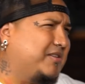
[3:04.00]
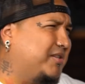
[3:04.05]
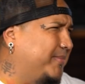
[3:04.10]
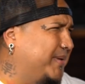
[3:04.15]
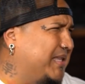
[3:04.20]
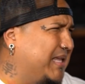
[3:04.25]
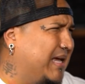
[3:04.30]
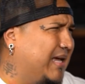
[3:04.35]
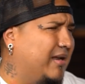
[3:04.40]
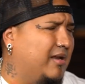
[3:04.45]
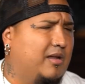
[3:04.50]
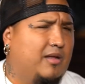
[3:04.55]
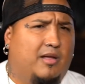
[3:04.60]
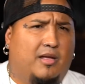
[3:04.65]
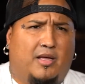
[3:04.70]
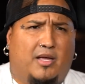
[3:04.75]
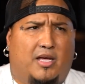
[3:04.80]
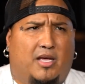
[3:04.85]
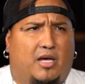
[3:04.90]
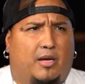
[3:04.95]
something like that.
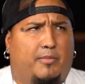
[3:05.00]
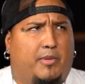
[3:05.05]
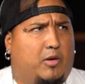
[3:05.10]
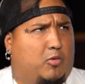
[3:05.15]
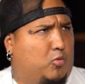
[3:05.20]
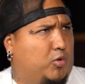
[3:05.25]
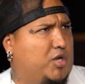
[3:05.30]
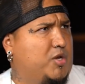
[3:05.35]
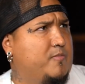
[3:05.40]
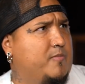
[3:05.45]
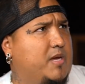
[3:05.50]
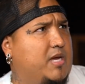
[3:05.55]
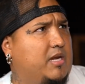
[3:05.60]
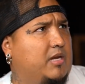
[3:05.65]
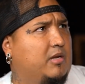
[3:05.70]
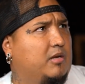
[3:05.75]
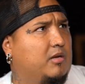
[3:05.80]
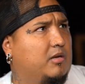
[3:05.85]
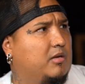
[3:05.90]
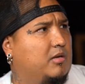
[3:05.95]
I'm like, "What do you
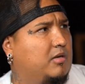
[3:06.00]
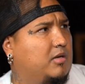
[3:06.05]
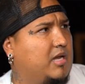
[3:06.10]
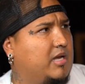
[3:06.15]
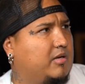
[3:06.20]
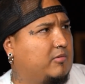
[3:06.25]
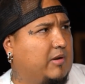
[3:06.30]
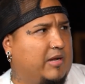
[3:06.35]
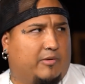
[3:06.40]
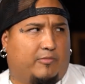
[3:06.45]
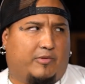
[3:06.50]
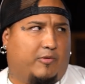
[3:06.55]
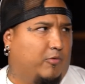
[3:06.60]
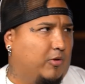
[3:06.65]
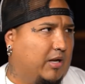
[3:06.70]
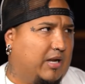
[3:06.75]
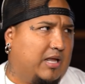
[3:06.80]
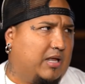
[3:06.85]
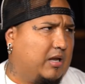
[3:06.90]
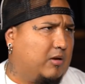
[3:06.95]
mean? Like
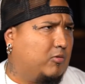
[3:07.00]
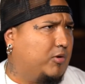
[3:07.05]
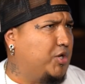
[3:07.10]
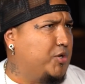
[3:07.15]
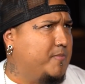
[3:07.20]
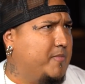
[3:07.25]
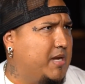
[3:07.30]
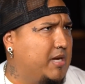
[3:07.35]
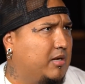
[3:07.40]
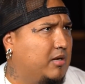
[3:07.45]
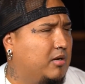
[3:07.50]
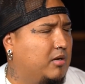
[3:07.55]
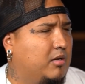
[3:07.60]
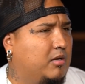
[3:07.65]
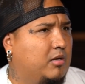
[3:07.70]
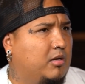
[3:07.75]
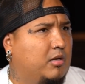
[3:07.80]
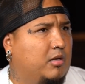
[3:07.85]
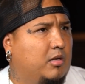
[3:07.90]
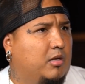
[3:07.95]
what do you mean?"
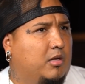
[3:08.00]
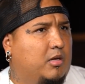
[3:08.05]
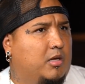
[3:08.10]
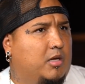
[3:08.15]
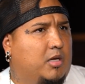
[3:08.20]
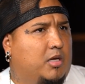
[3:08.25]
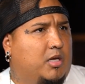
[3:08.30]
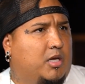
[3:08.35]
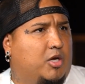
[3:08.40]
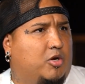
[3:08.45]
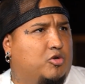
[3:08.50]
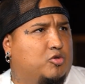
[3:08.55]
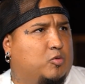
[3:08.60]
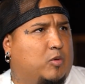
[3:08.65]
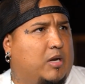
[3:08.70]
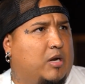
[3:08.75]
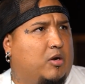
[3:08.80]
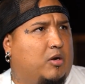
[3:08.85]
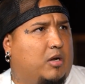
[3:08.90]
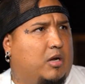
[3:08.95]
He goes,
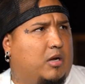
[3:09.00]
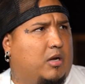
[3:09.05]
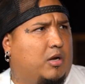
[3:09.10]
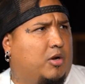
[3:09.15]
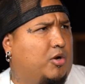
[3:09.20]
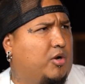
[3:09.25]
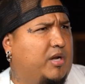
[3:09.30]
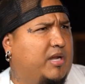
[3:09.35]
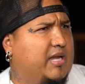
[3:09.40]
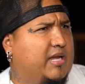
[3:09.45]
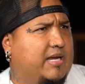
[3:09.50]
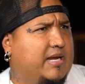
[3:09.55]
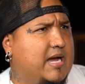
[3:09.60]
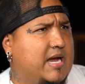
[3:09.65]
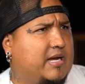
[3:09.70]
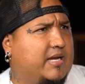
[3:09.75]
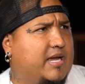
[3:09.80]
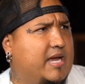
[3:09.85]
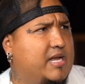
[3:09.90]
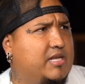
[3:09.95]
"Well, I heard he
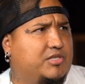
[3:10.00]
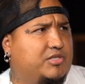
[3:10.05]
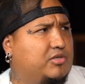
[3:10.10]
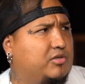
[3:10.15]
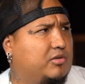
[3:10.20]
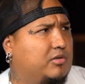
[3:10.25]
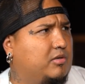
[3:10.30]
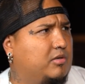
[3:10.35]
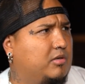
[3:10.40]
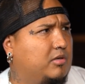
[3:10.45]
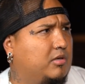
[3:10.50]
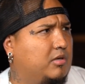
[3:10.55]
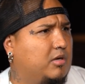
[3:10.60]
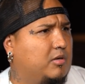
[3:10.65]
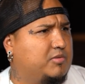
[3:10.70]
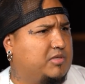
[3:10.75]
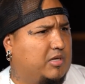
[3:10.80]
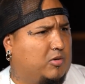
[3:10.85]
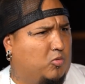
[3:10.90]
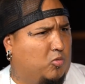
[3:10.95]
got cancer." I
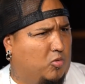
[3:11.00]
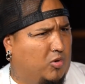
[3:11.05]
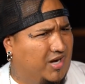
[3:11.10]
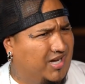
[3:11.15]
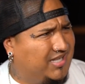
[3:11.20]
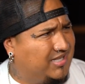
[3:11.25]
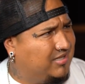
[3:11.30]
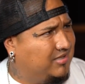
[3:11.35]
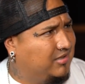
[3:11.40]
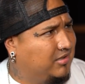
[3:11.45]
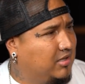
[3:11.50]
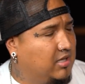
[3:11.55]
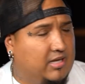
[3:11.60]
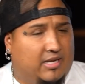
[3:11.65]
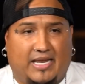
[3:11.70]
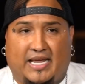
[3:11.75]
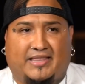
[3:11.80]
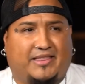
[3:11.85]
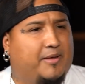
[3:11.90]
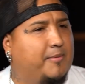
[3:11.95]
was like, "What?"
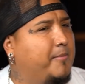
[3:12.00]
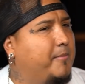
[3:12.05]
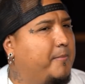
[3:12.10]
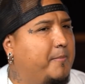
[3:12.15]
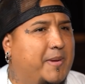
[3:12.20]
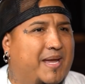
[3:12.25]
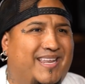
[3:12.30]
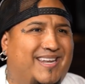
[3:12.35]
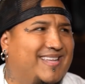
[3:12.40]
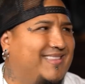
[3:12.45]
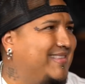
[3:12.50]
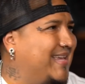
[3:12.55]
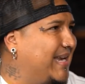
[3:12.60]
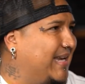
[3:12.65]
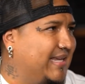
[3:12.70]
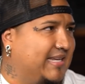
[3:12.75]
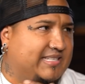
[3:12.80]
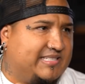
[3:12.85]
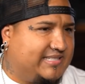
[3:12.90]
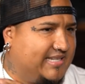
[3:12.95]
Like the minute that
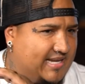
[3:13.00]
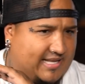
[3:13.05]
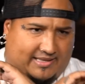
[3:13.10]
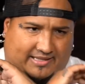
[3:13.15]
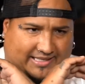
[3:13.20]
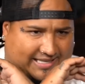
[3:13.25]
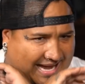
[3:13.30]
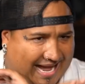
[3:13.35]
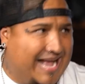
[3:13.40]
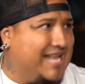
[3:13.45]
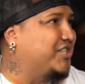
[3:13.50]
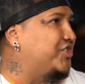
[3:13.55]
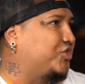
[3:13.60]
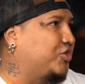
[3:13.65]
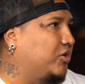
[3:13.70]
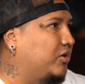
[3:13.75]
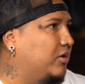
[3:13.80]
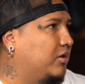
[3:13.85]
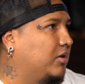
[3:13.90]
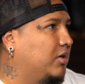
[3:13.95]
he said
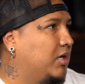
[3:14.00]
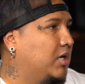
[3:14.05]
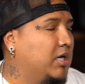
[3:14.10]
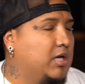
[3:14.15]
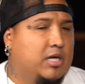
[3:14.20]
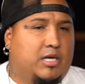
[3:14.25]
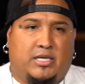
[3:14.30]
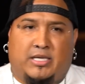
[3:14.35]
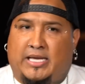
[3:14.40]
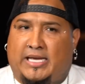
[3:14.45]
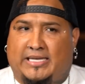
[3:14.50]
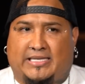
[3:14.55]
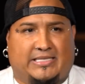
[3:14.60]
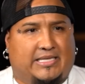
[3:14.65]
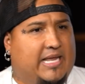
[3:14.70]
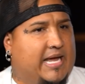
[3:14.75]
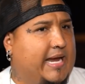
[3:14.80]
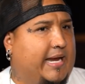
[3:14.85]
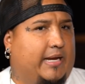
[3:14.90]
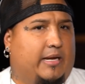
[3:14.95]
cancer, it's
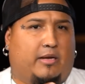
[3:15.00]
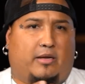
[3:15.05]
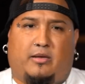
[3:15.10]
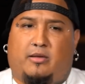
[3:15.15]
like